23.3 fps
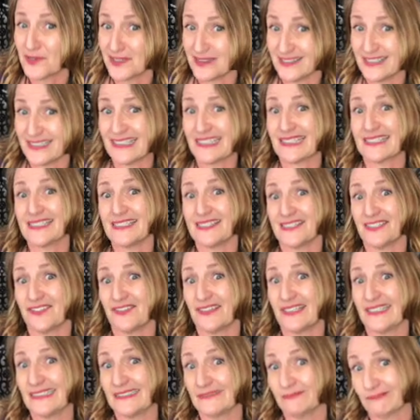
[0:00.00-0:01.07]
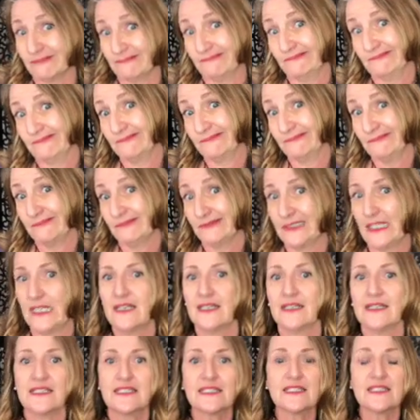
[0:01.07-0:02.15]
the 60s, right?
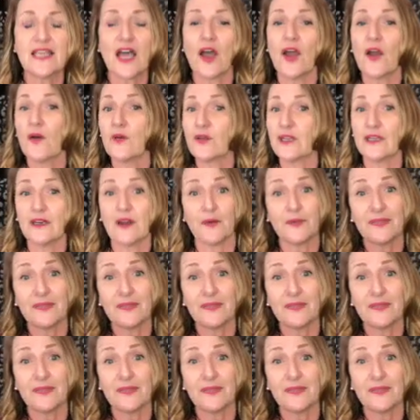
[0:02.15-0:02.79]
So, you know,